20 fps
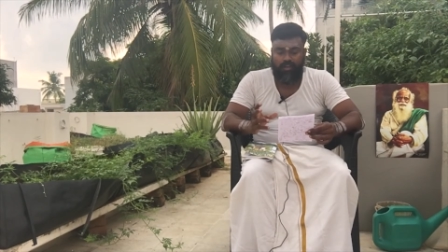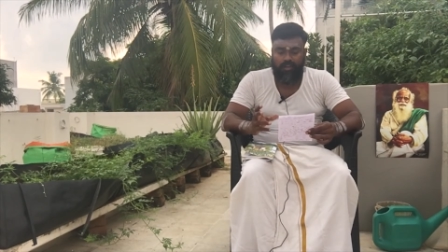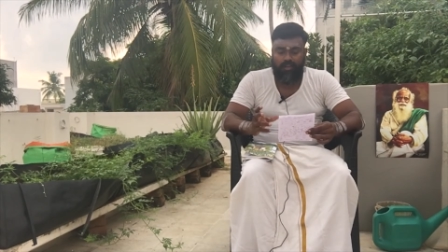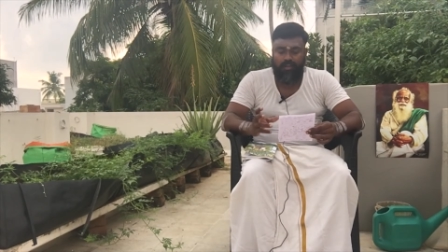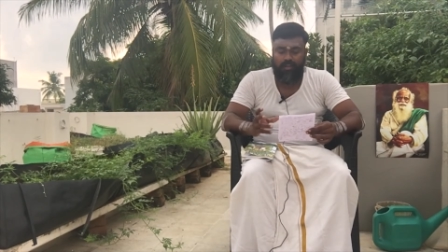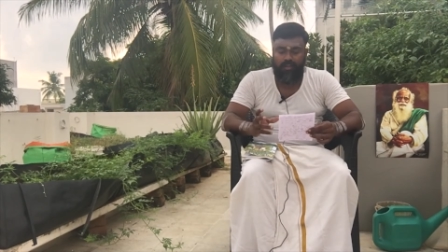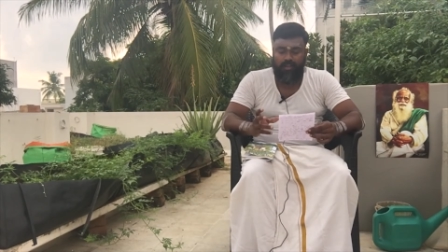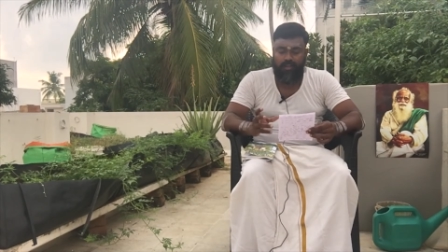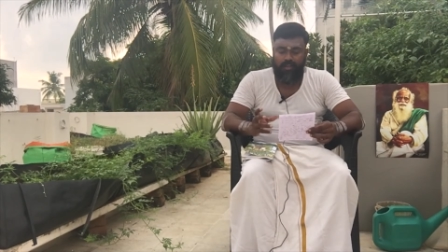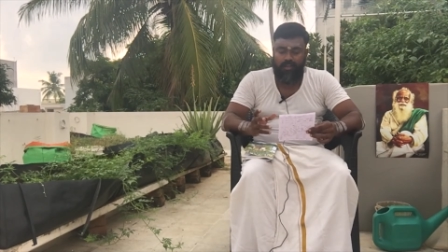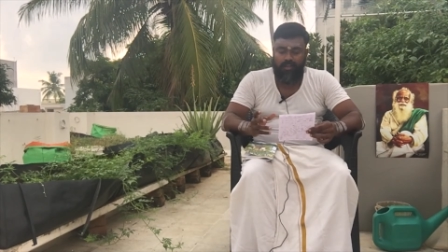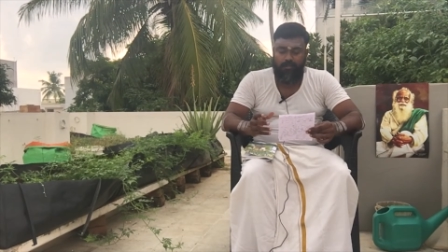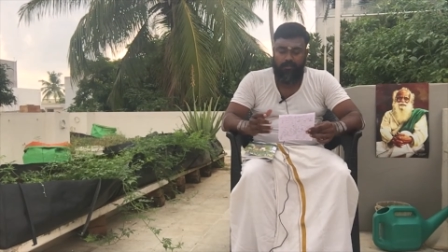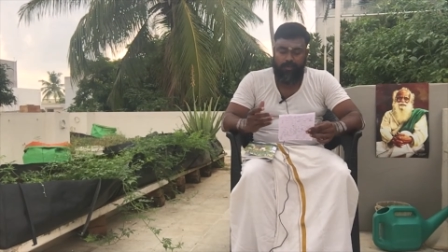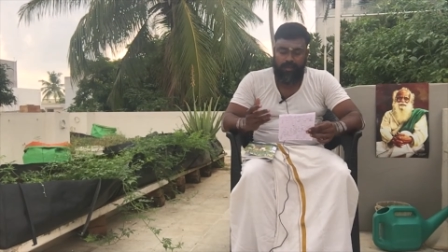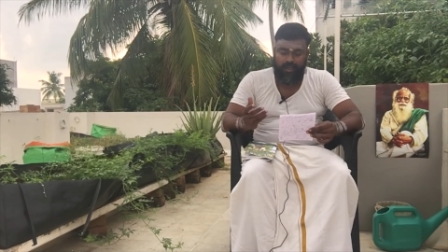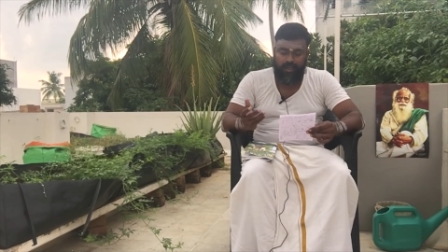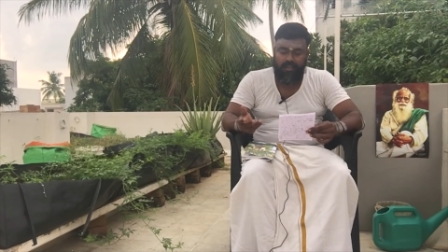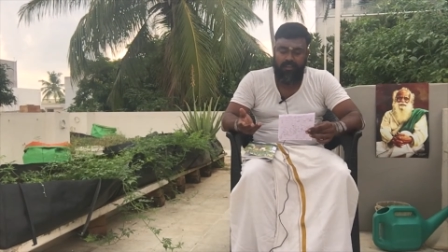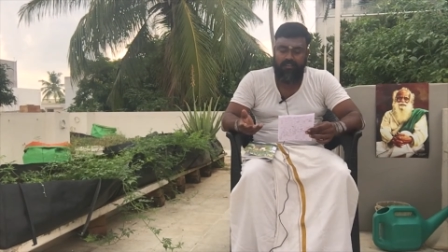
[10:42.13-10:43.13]
and then the
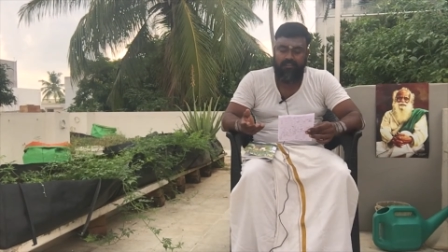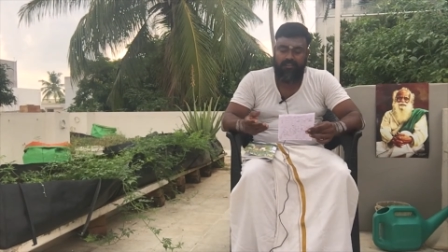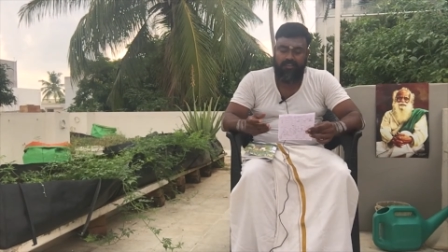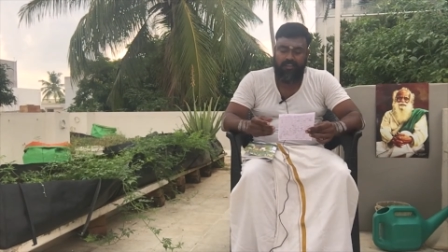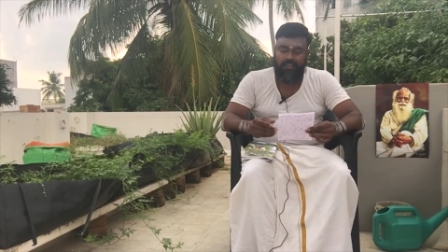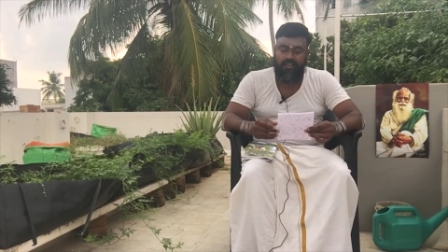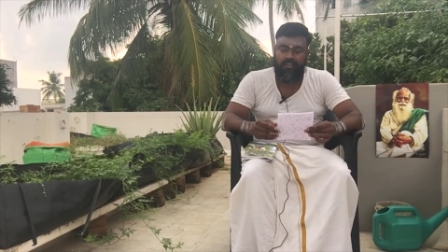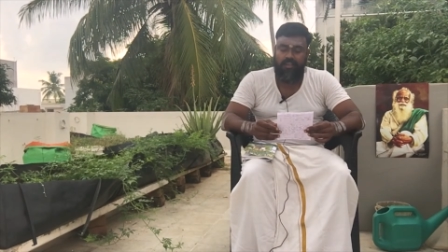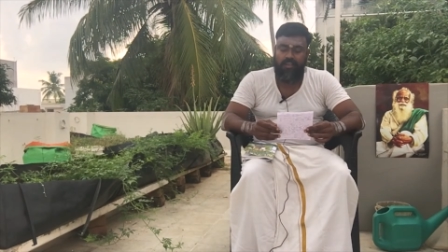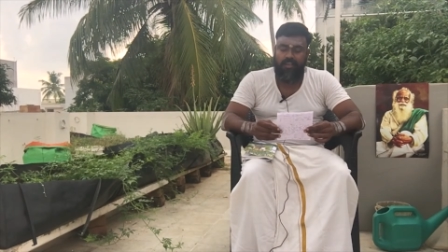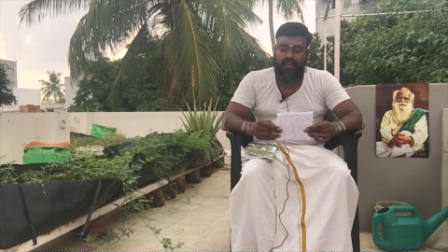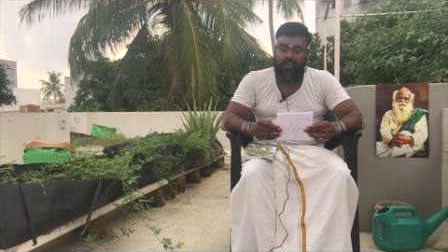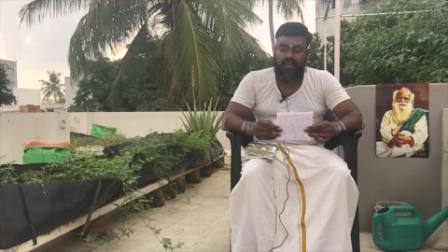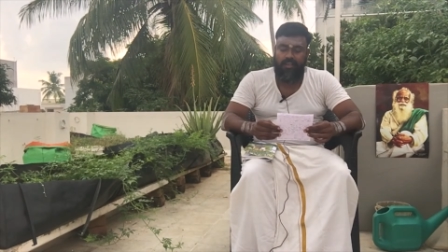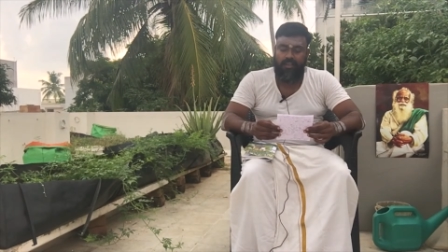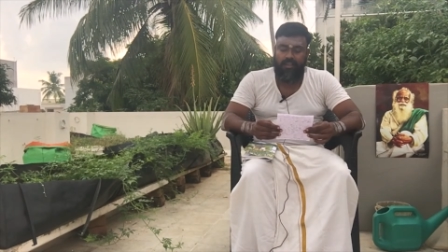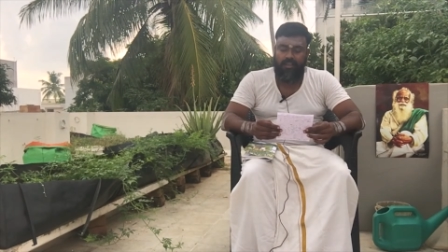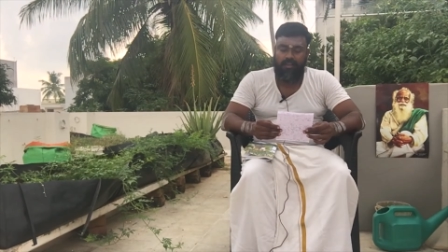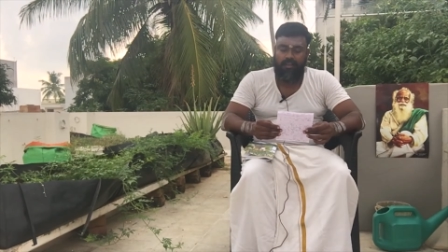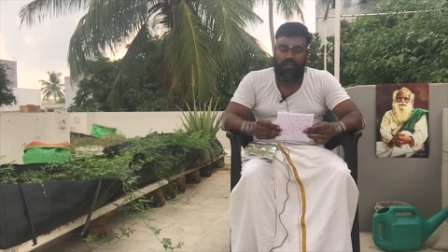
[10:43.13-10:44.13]
pregnancy
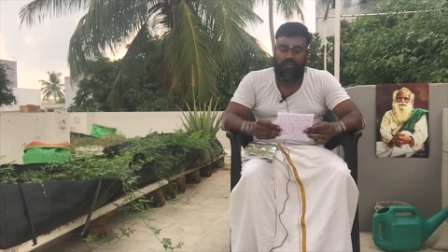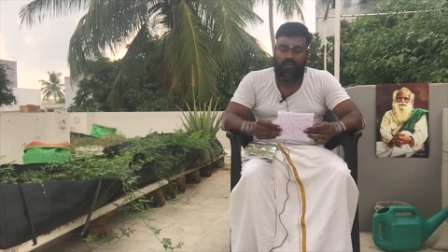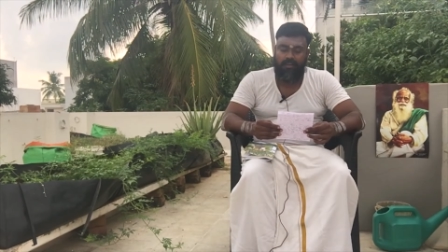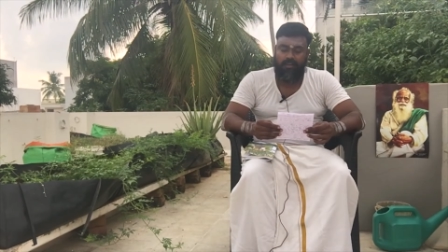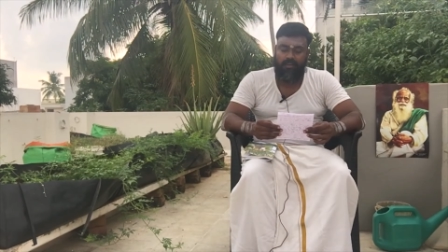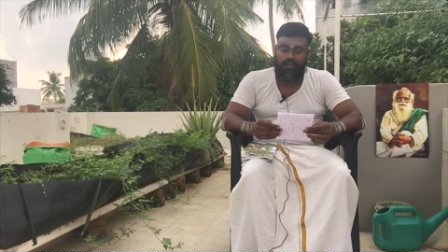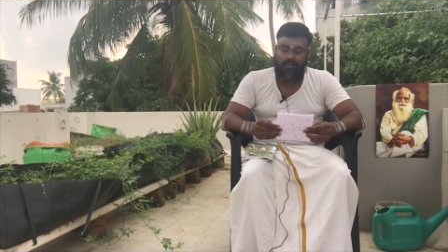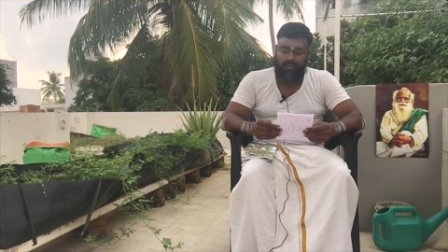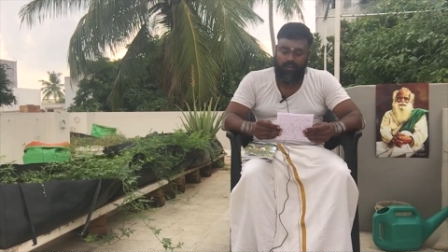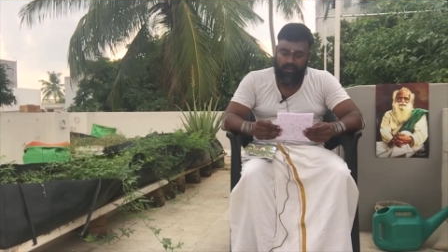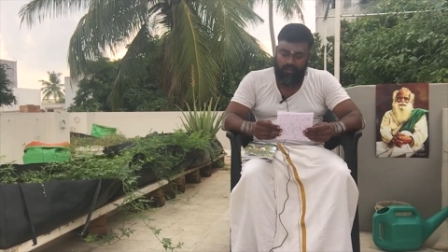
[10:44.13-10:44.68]
uh,